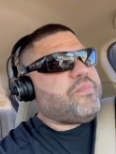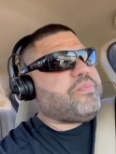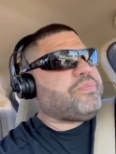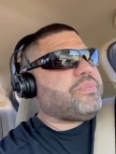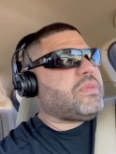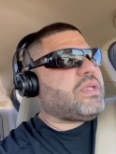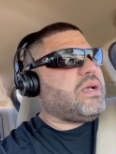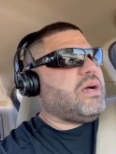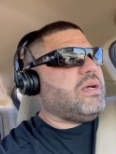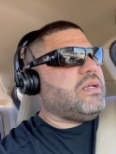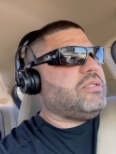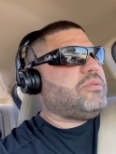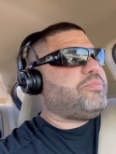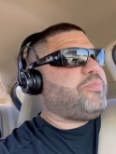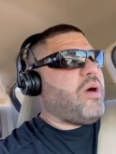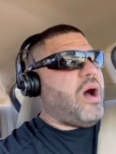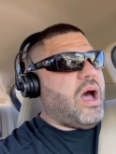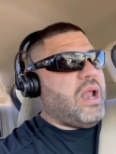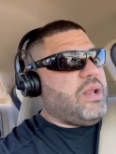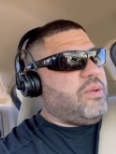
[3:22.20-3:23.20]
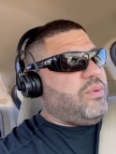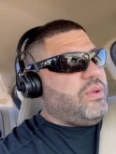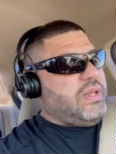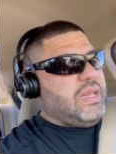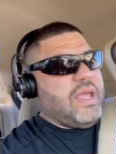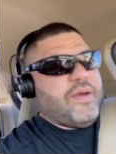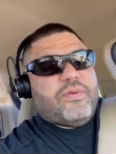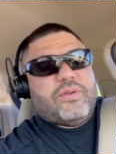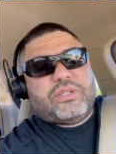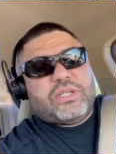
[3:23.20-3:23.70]
because probably we
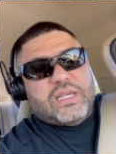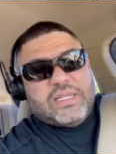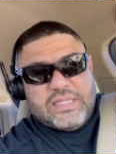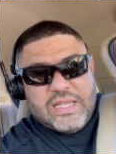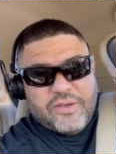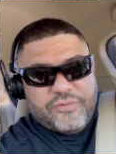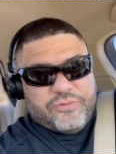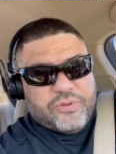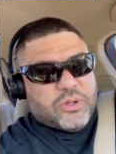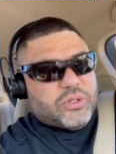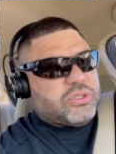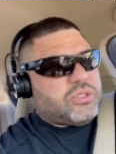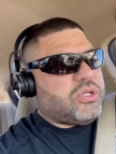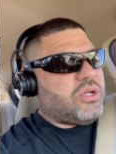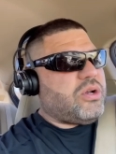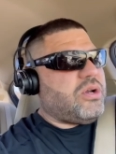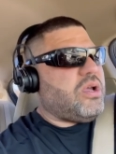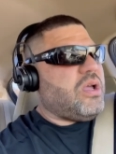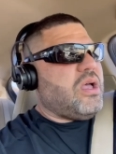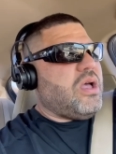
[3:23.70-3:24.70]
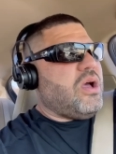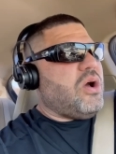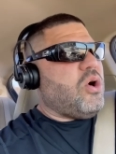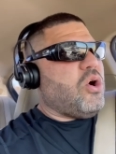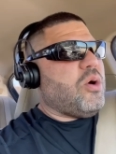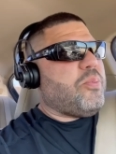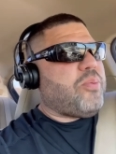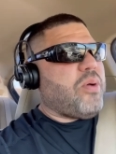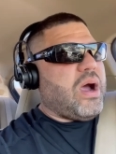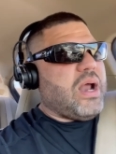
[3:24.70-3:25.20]
never changed that filter,
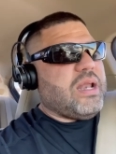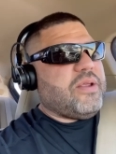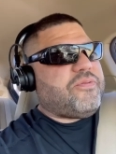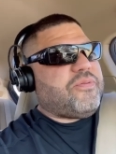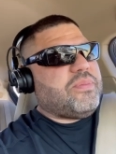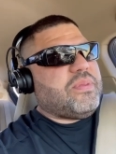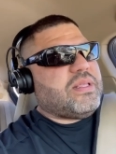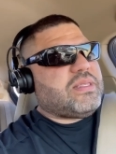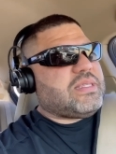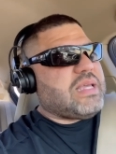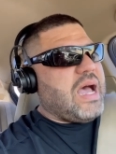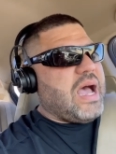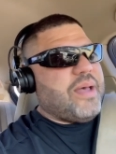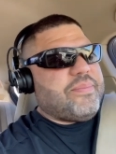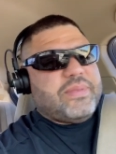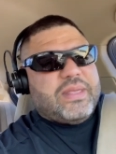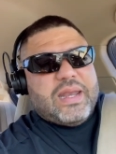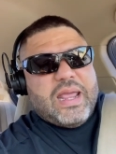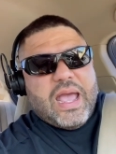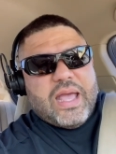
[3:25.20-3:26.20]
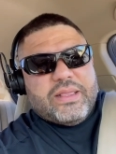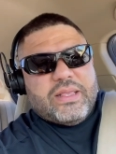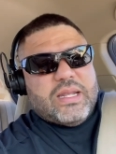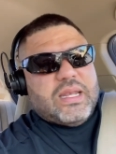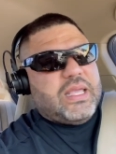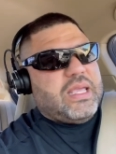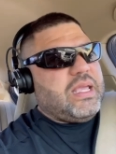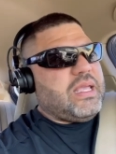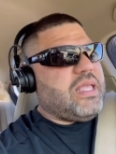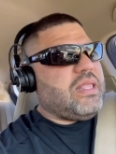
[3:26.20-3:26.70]
or probably from the time that it had the
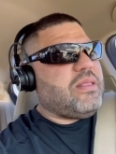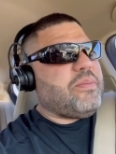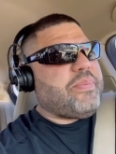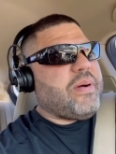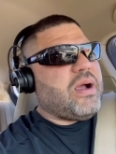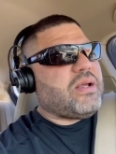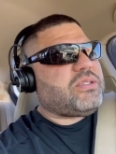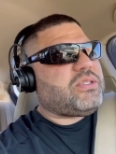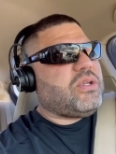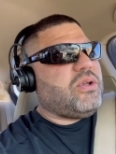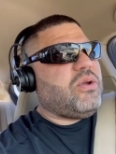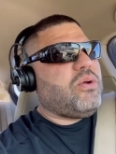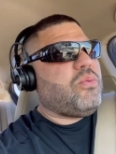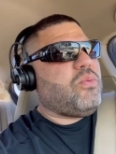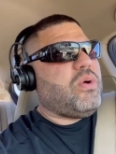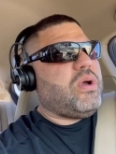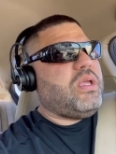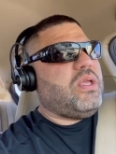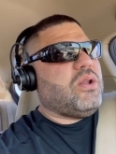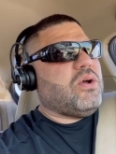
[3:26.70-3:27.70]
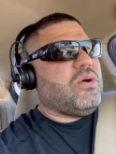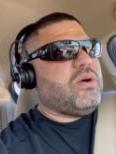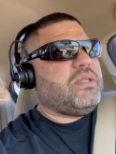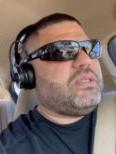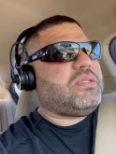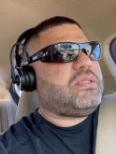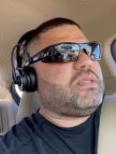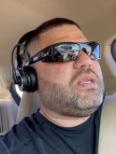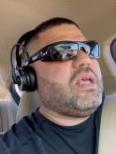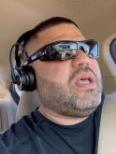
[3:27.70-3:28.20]
leak, the power steering, when
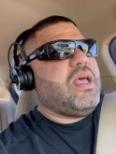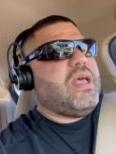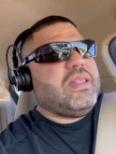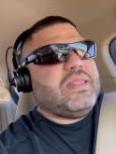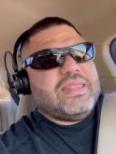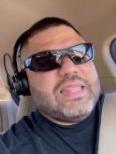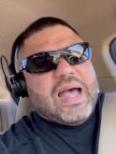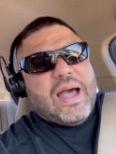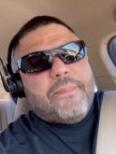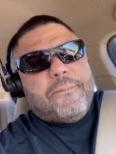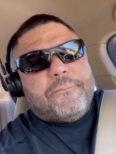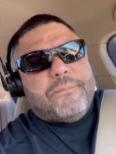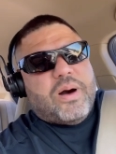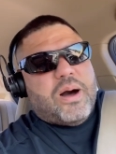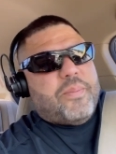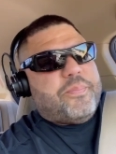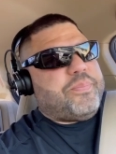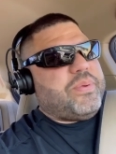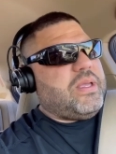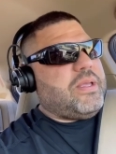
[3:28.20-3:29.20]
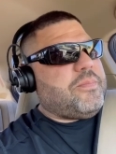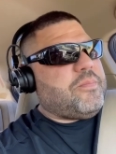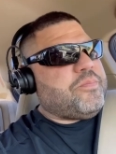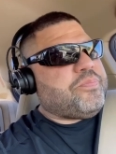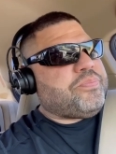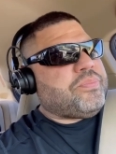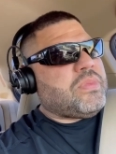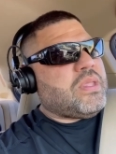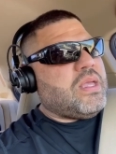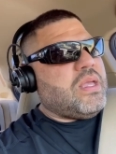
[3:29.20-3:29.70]
it's not pumping
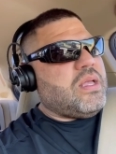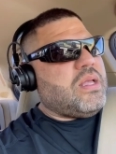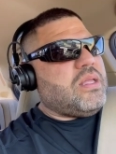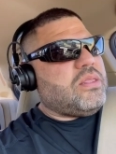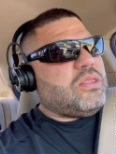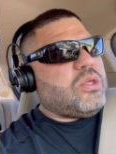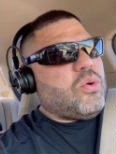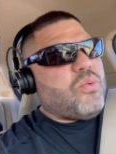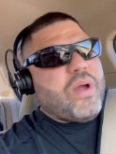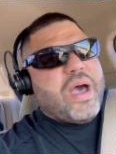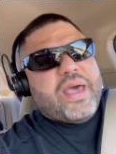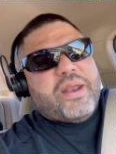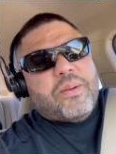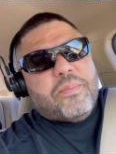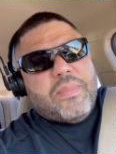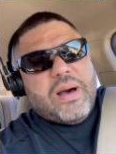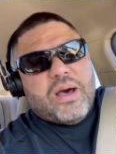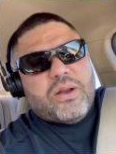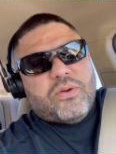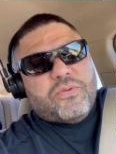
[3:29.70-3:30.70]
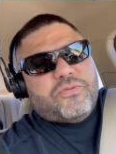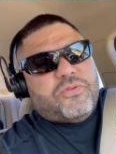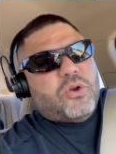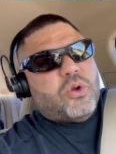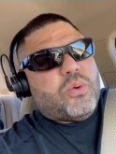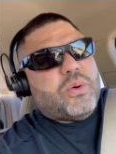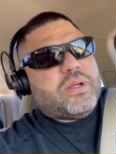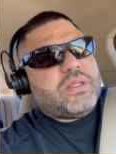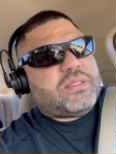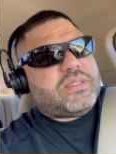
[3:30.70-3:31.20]
the right amount of
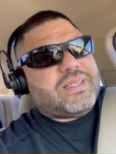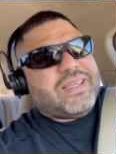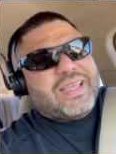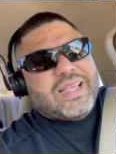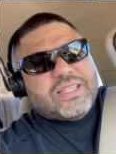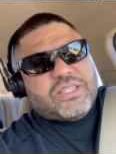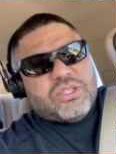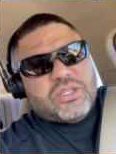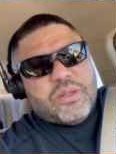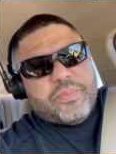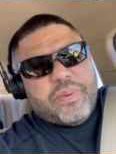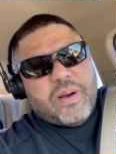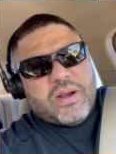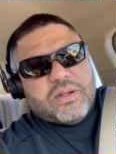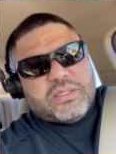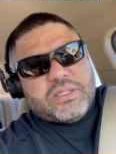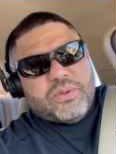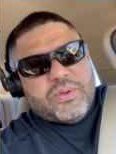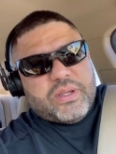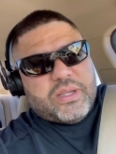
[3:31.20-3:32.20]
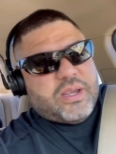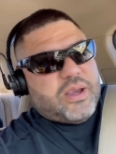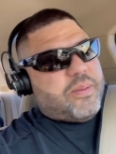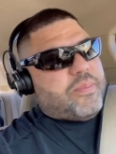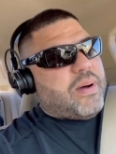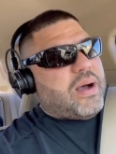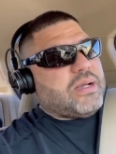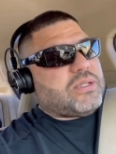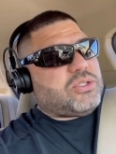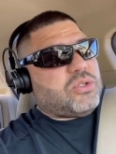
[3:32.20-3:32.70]
fluid to get to the power steering
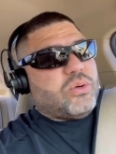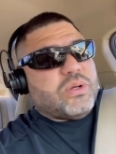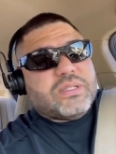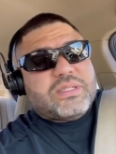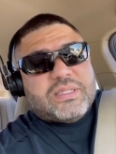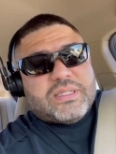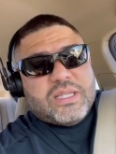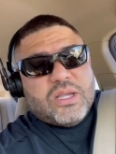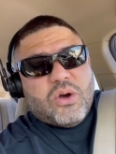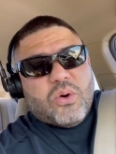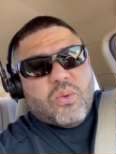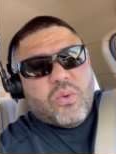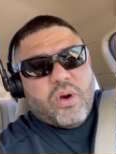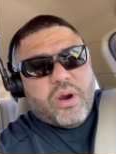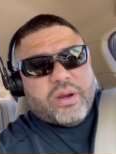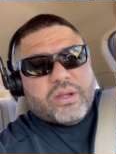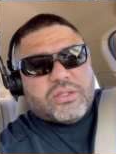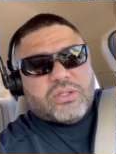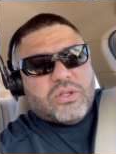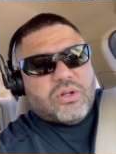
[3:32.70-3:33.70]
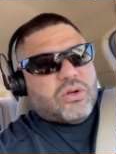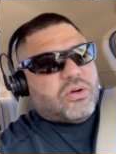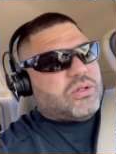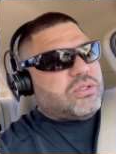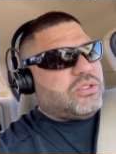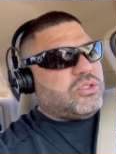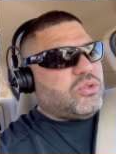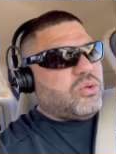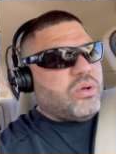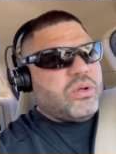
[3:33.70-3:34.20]
gearbox. So it still works,
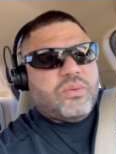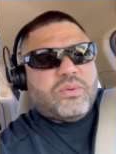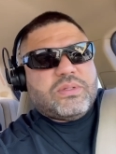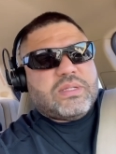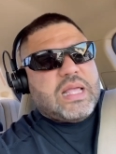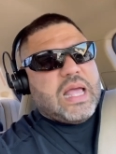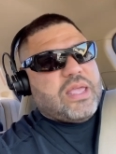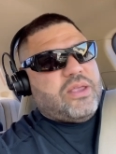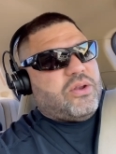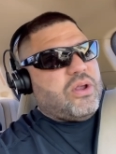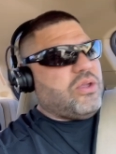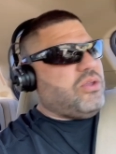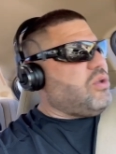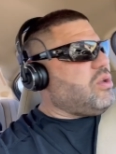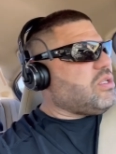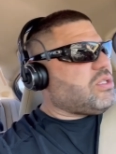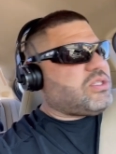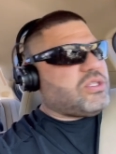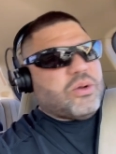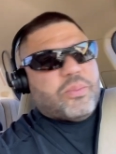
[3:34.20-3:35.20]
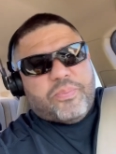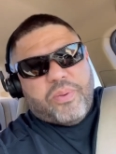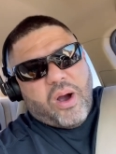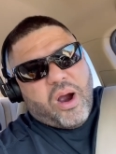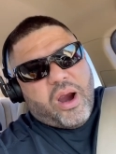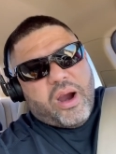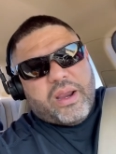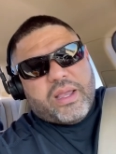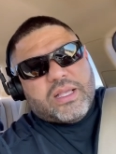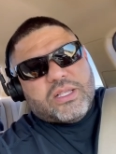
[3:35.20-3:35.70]
it's doing what's, you can still
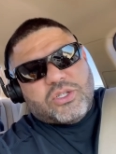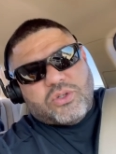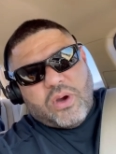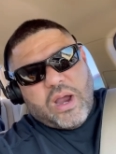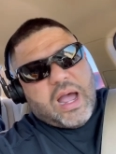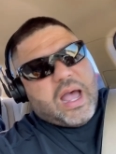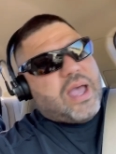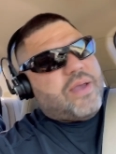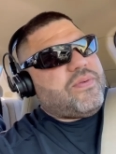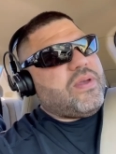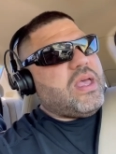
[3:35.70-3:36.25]
park and drive.